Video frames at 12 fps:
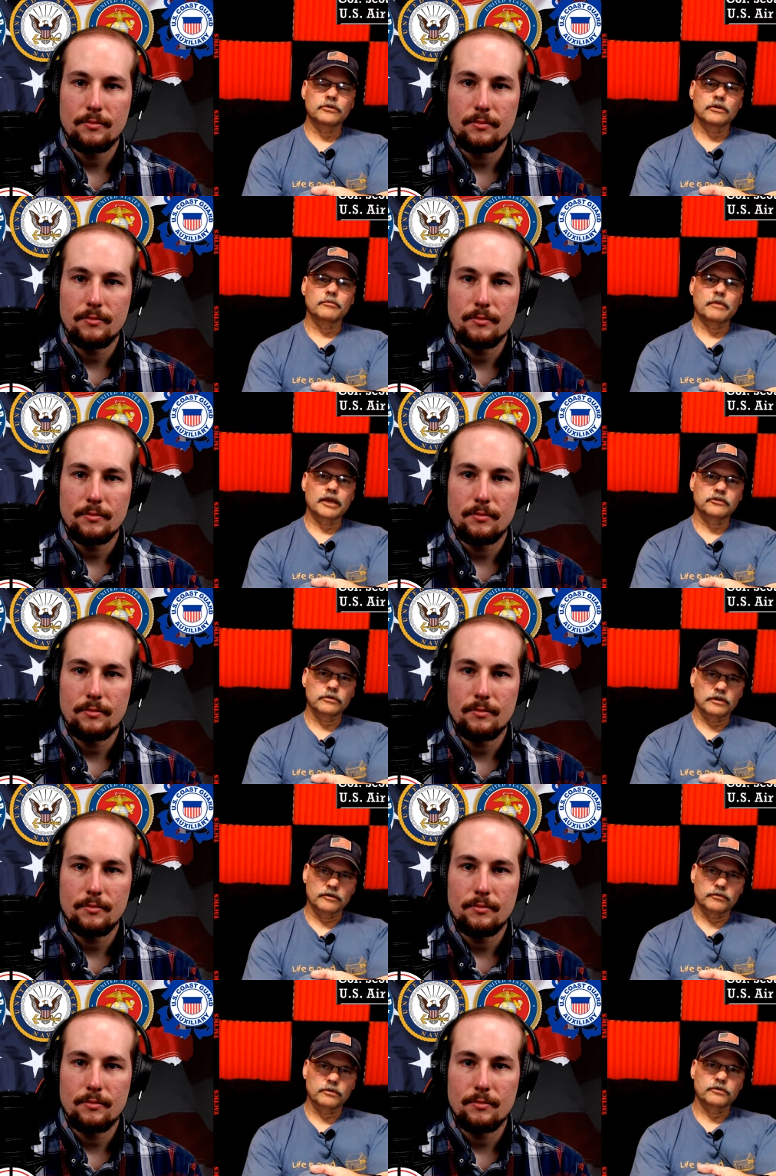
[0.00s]
Speaker 1: at Maxwell Air
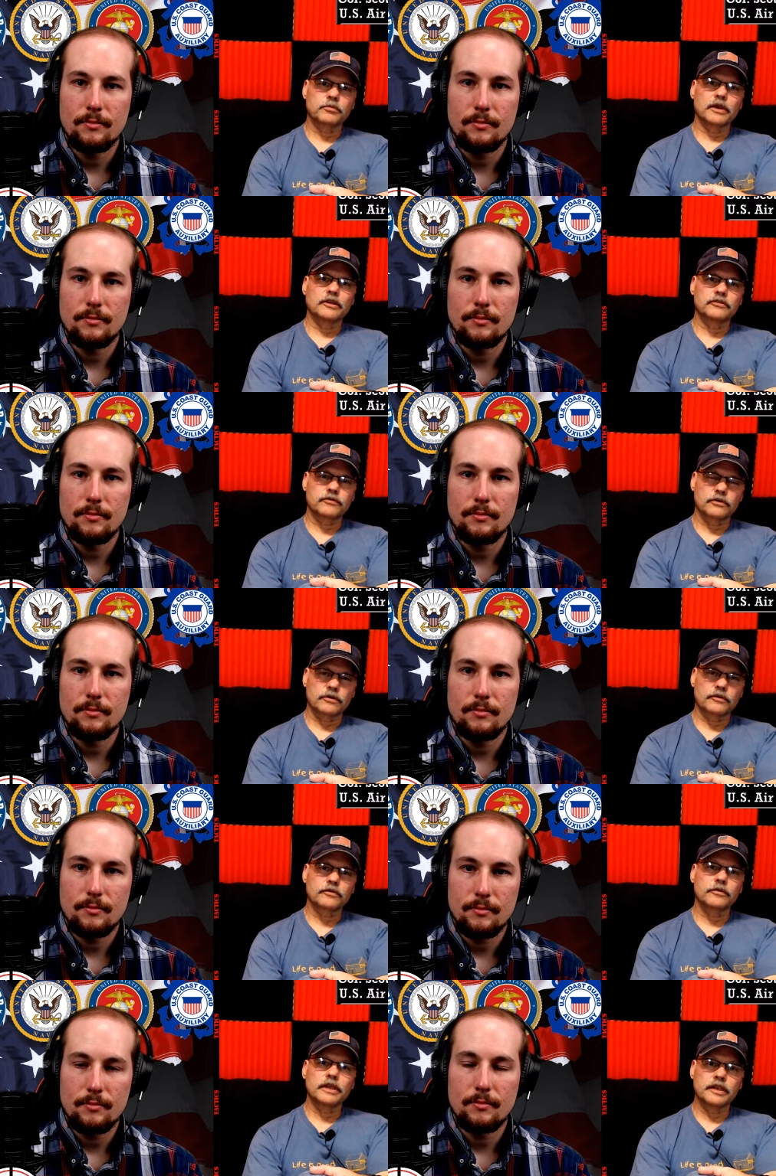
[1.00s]
Force Base for
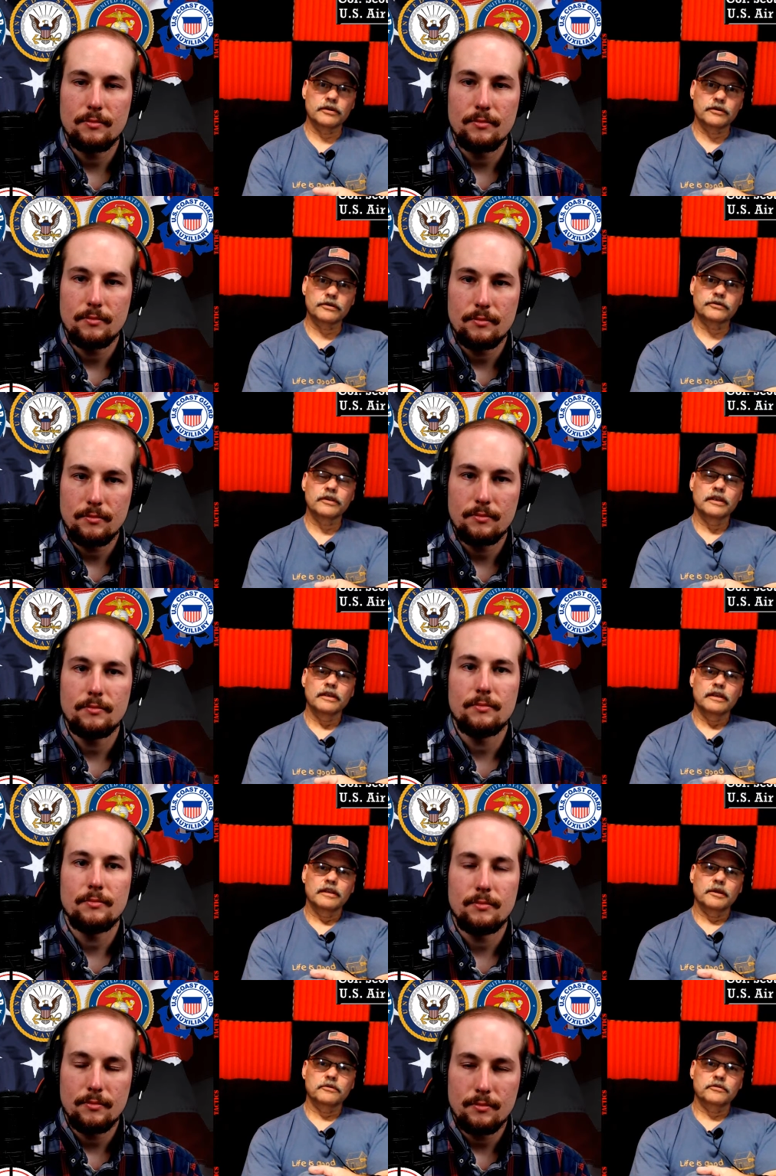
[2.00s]
three years.
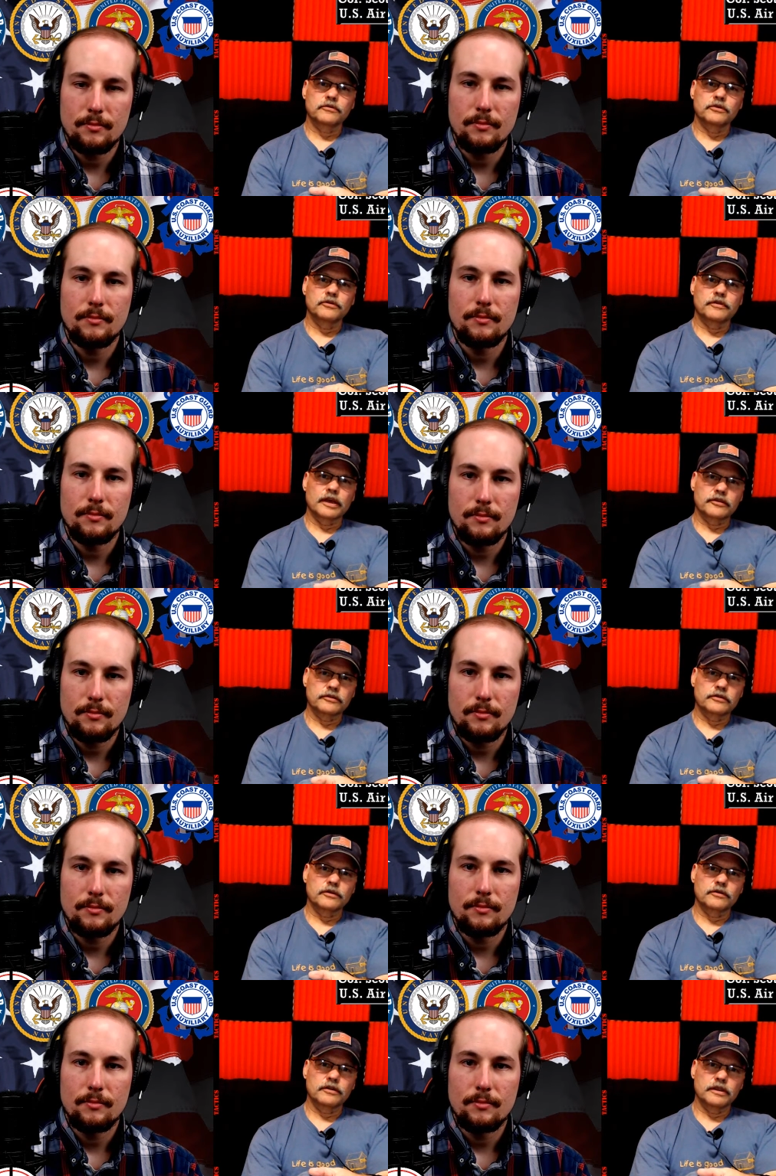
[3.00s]
That was from
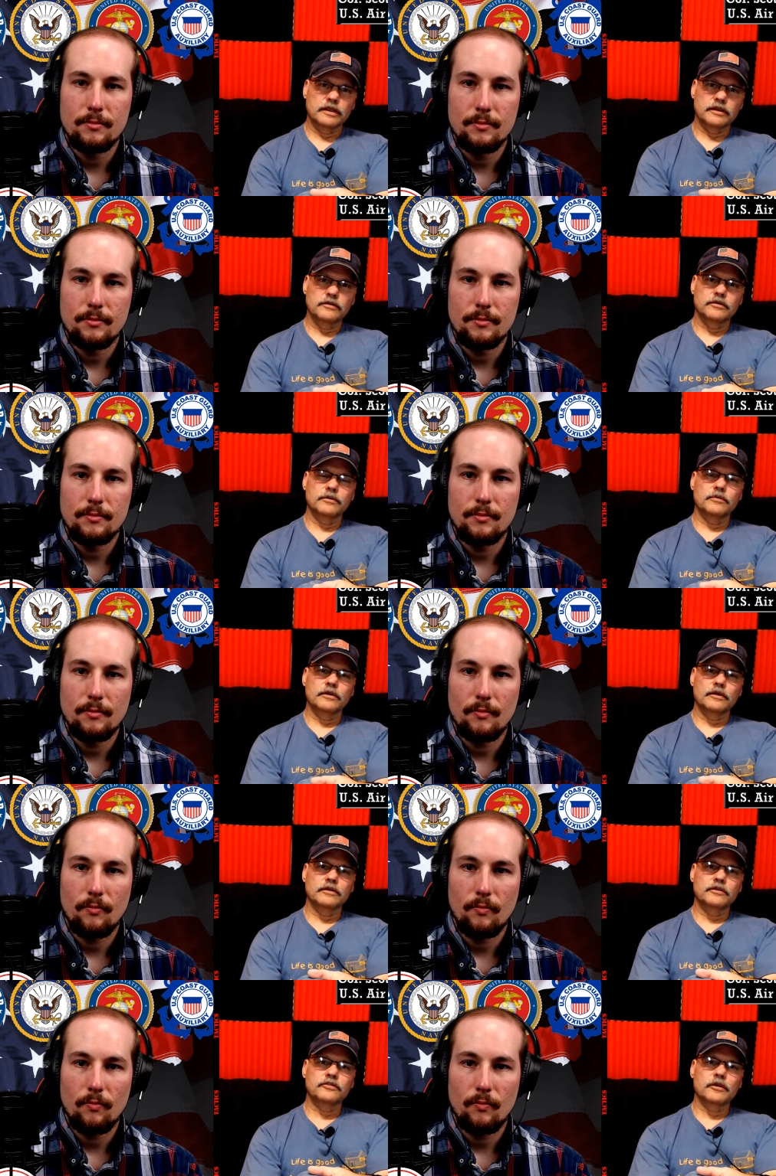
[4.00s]
2013 to uh,
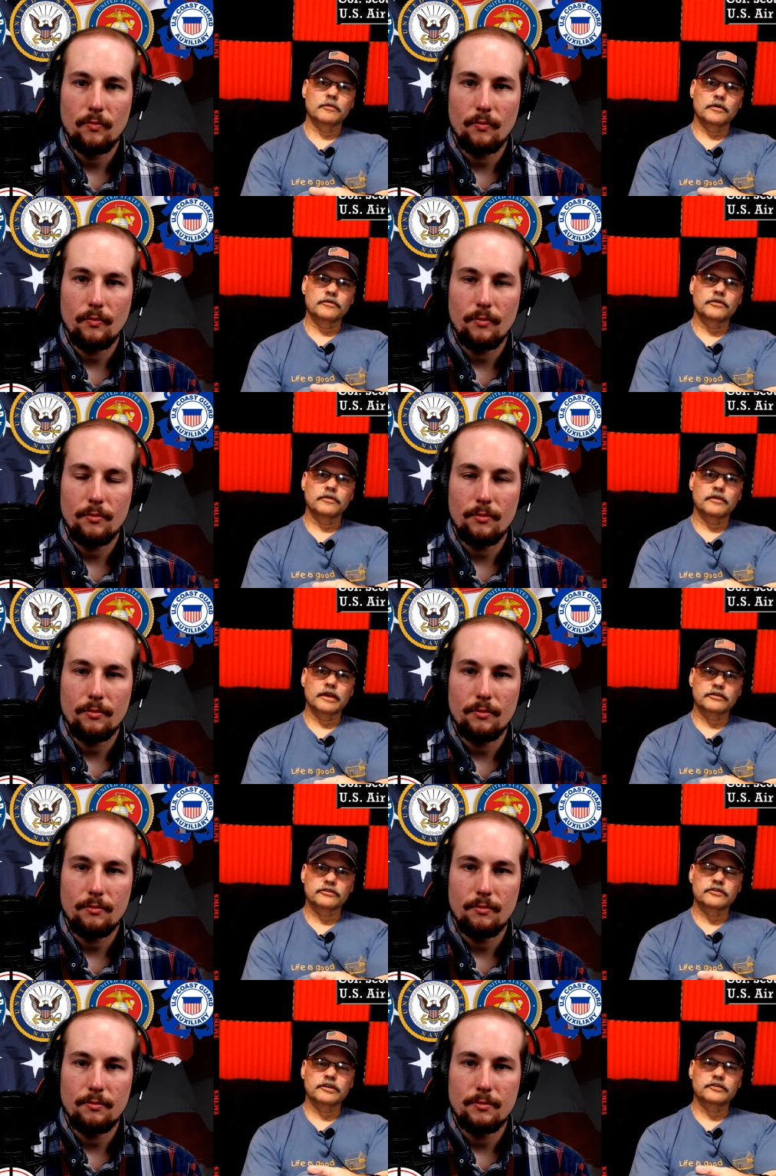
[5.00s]
the summer of
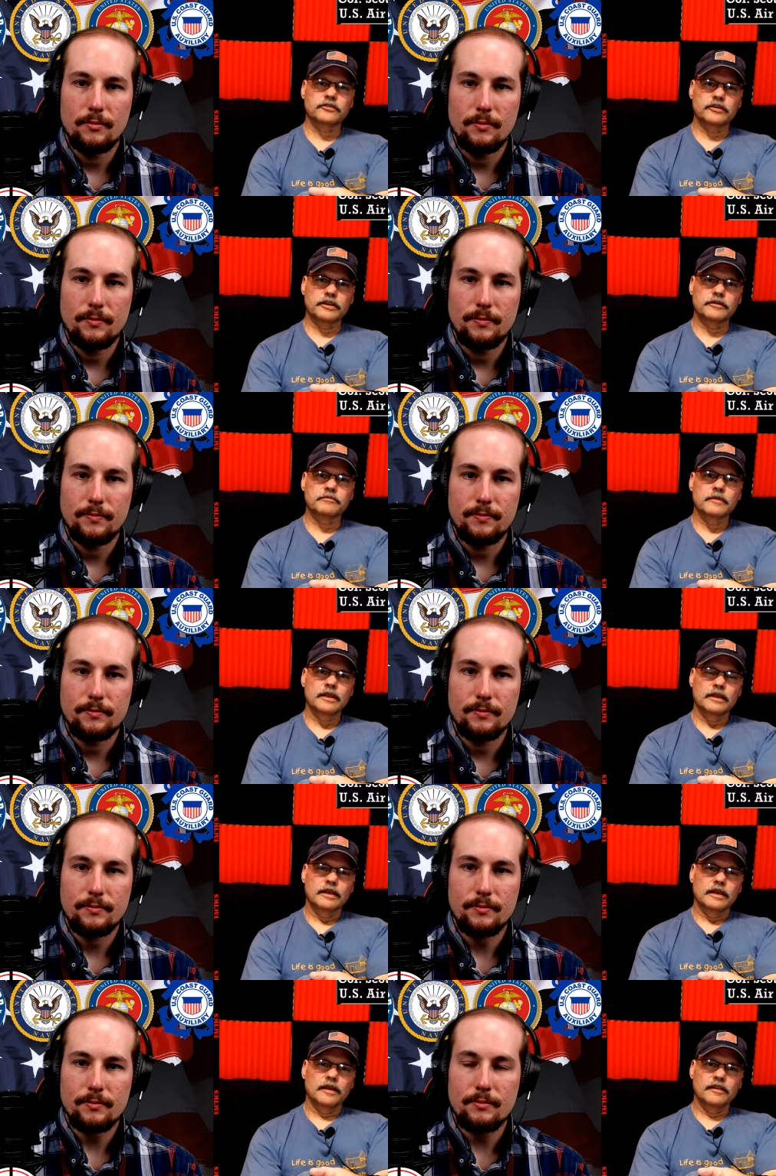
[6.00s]
2016.
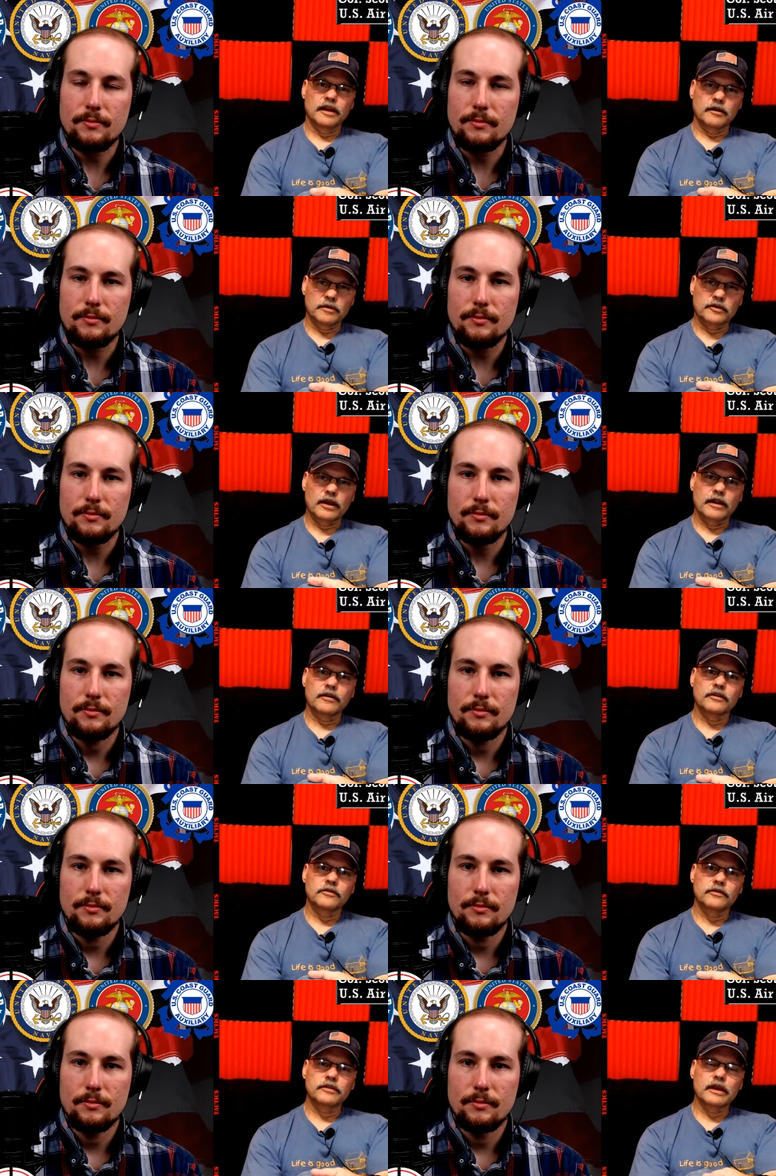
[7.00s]
And then I retired in
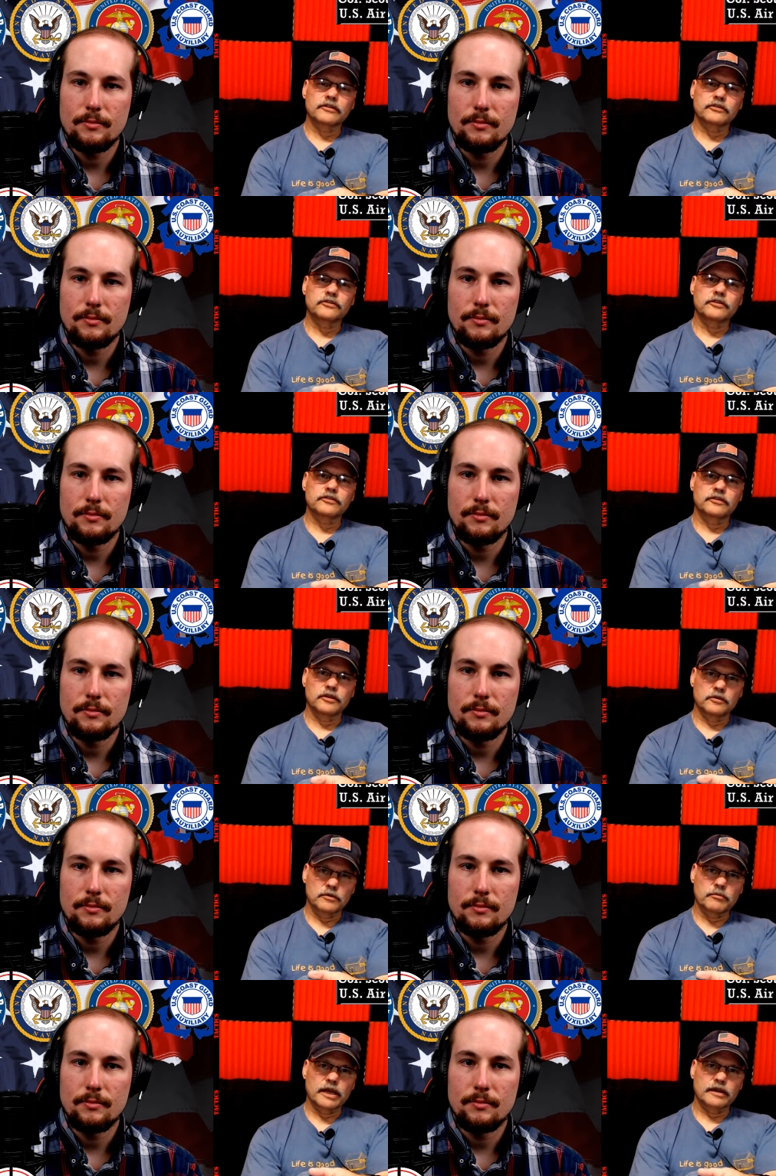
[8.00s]
2016 and
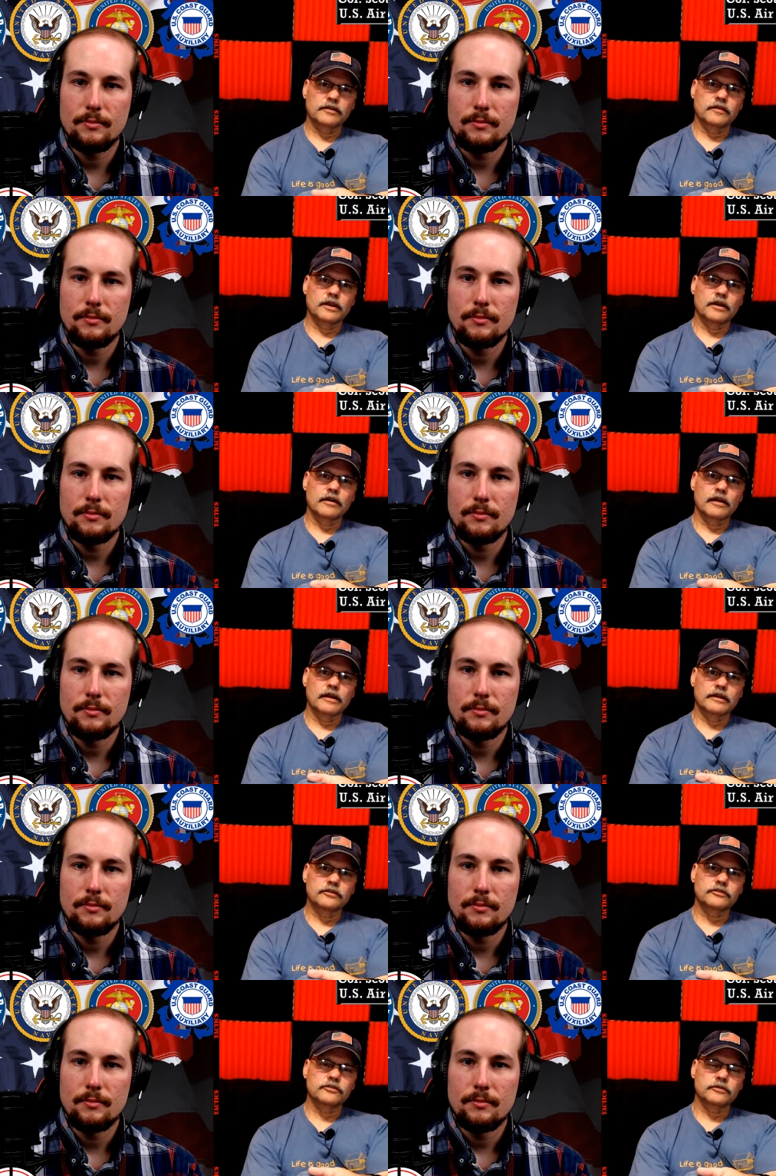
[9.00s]
went back to the airlines.
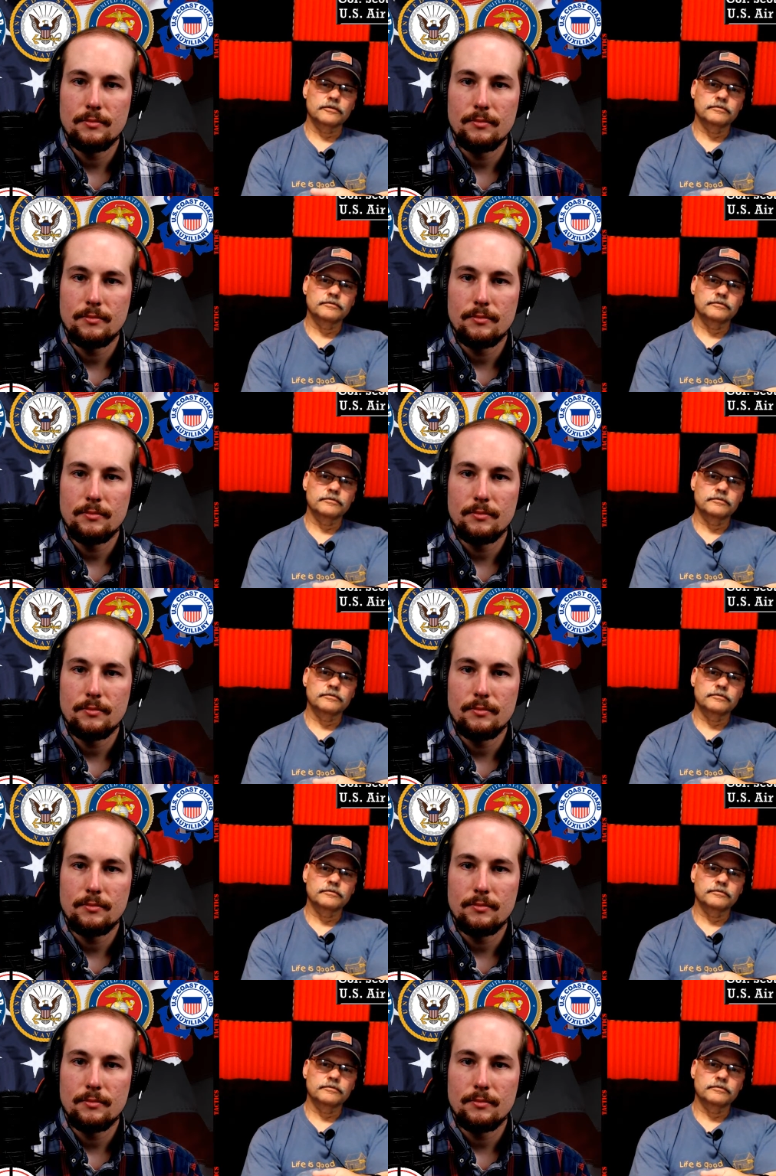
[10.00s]
So